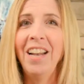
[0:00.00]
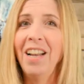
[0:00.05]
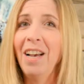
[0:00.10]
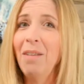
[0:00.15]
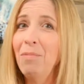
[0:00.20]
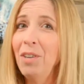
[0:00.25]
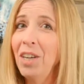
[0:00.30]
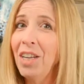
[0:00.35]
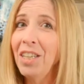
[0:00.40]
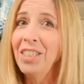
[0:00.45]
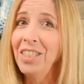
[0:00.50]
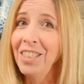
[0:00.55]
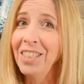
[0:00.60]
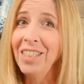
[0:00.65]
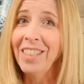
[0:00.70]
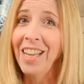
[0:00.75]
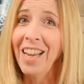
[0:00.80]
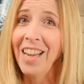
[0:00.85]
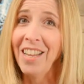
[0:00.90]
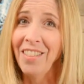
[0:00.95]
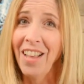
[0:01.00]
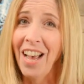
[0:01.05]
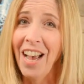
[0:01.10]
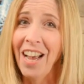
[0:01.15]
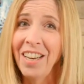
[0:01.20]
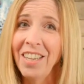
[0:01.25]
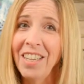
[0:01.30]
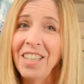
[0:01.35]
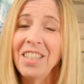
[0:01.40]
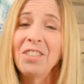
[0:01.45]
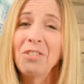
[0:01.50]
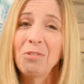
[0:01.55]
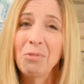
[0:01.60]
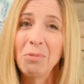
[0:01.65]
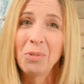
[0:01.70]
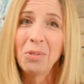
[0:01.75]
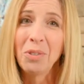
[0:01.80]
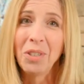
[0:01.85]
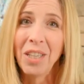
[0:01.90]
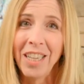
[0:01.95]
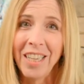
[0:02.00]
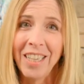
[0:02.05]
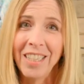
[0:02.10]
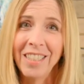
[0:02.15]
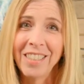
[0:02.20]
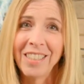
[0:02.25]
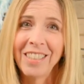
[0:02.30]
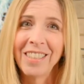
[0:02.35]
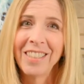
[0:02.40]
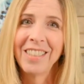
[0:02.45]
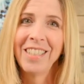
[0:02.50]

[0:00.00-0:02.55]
I'm not just saying that, it truly is.